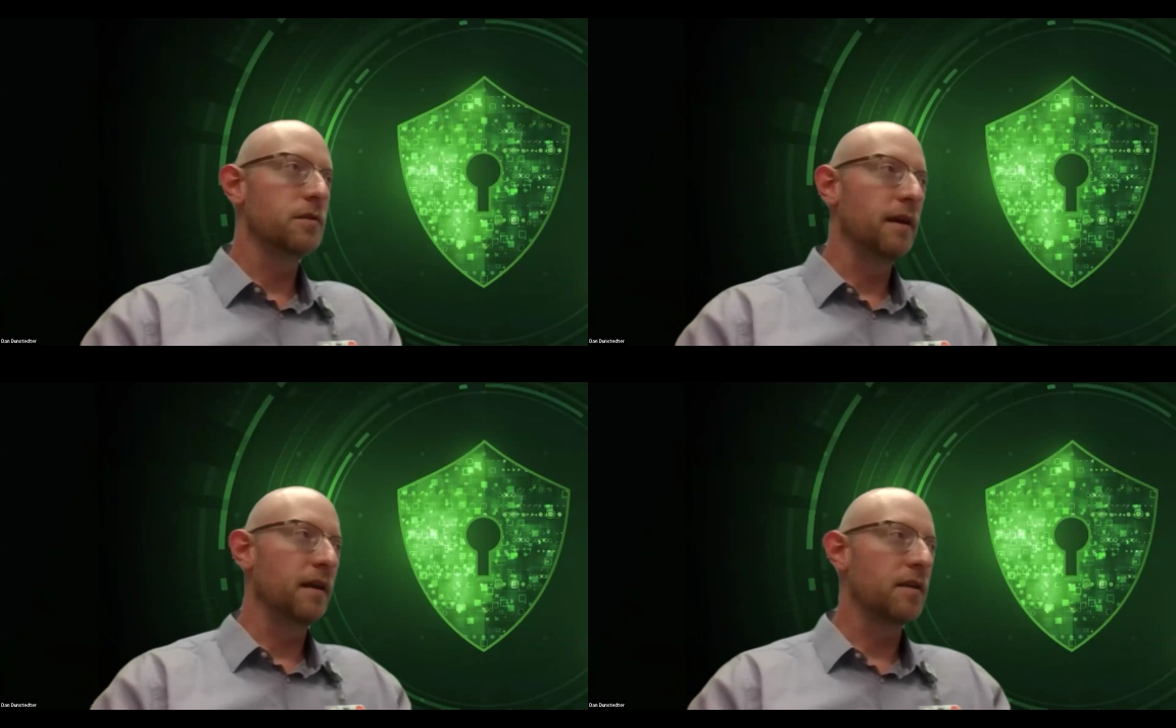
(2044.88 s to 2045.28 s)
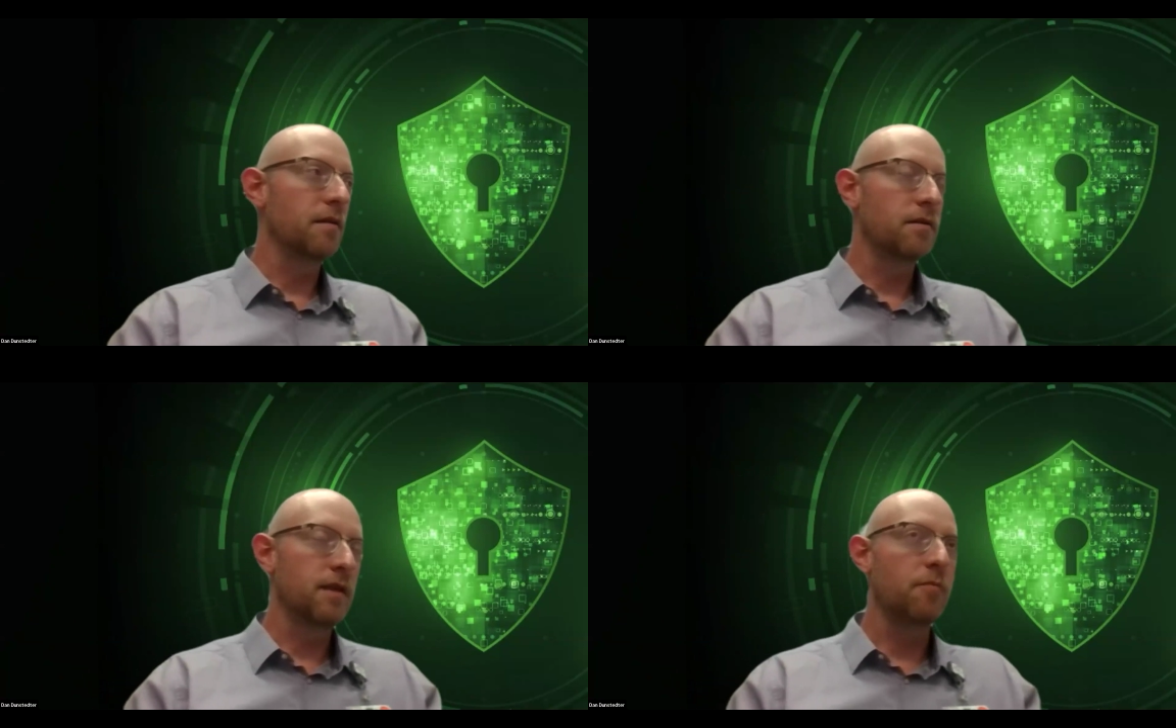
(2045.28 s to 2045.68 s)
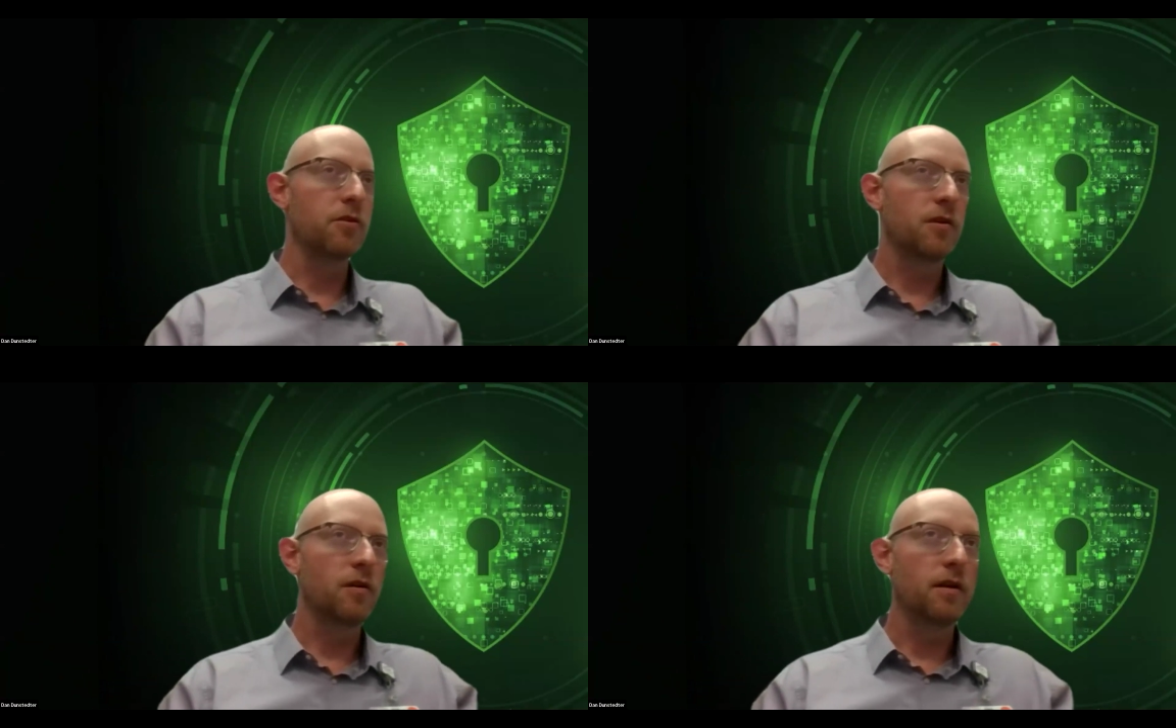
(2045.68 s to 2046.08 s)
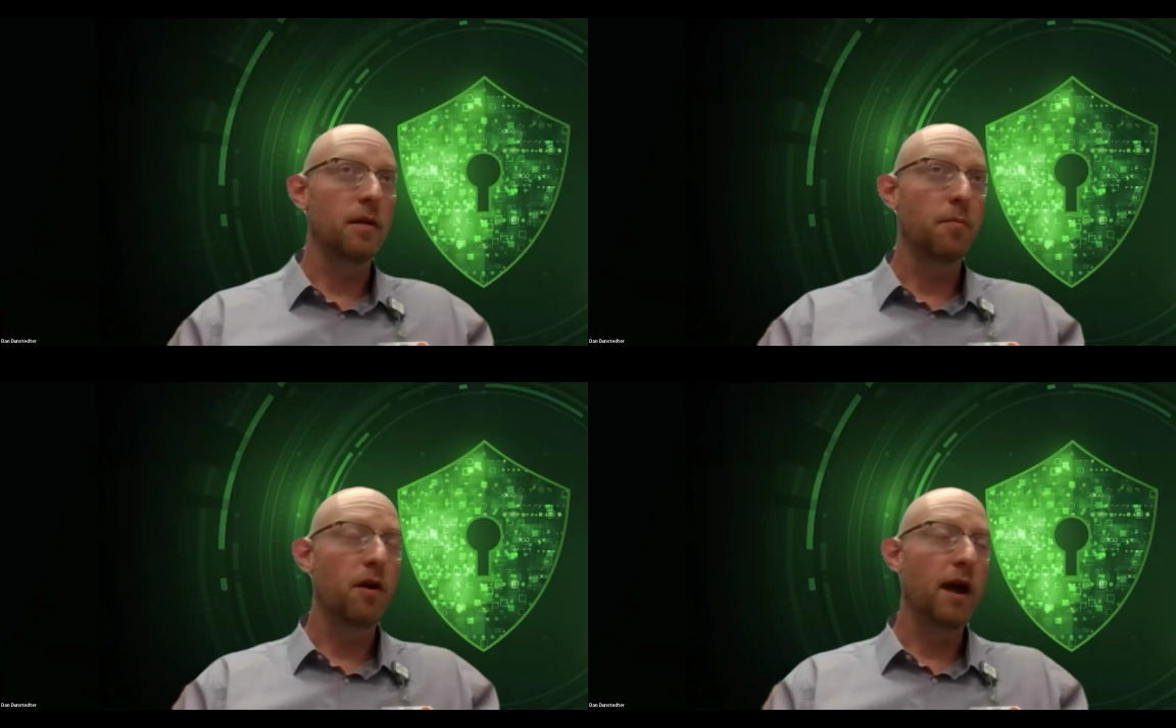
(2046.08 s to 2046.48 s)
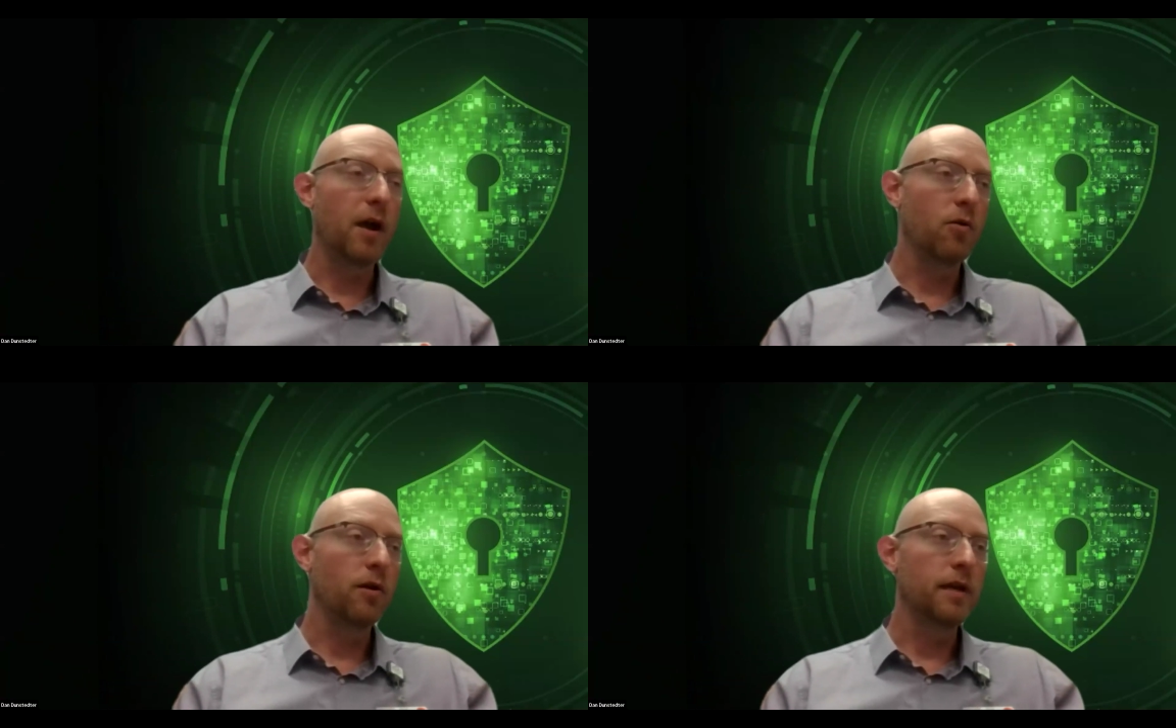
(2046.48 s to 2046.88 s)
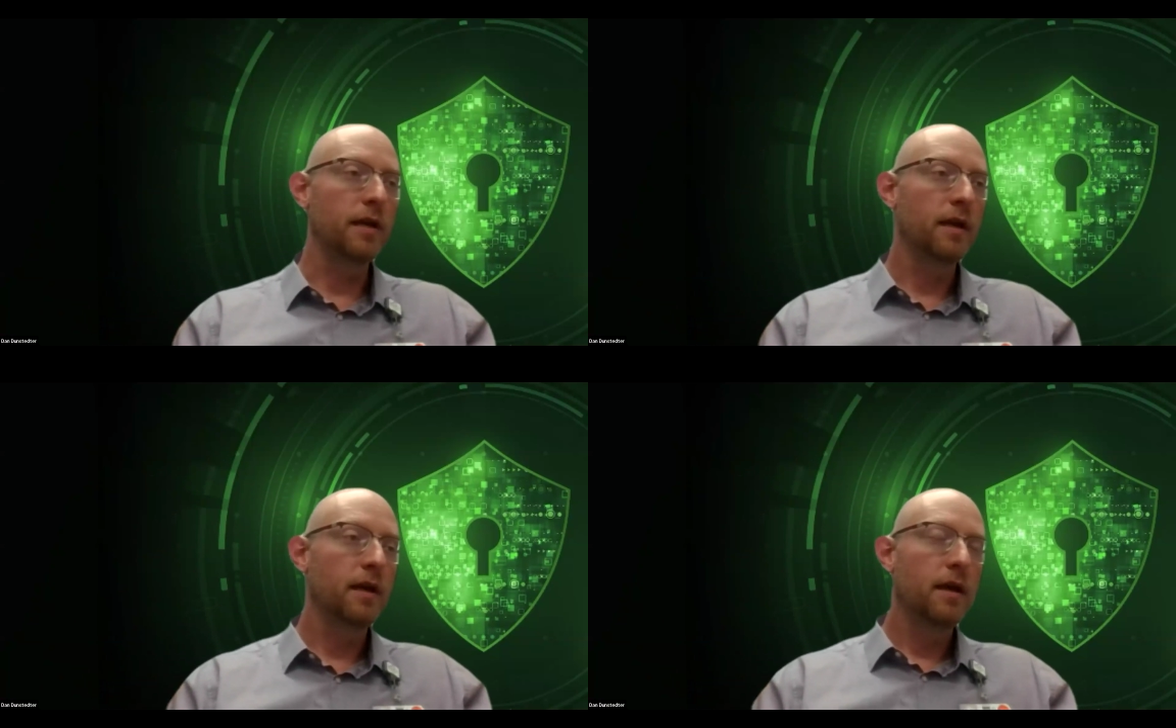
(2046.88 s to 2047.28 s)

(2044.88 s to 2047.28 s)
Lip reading: to make cybersecurity a priority.